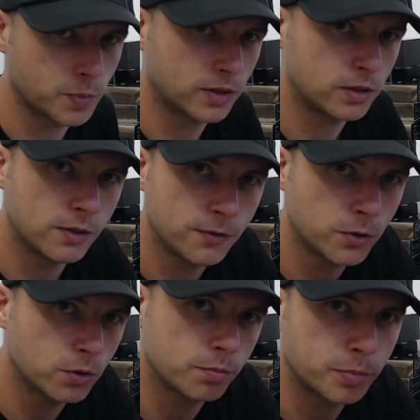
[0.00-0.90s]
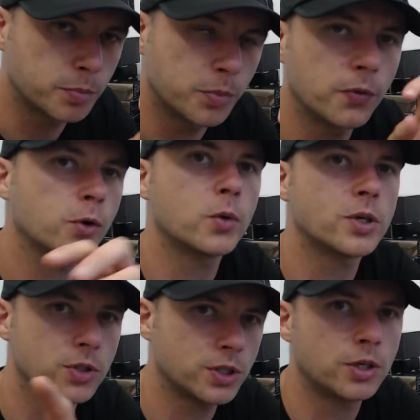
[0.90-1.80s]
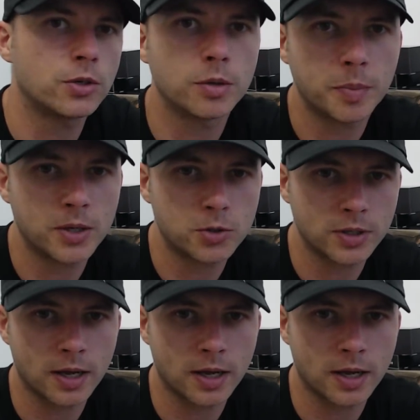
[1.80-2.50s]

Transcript: But if you put the questions here on the Patreon,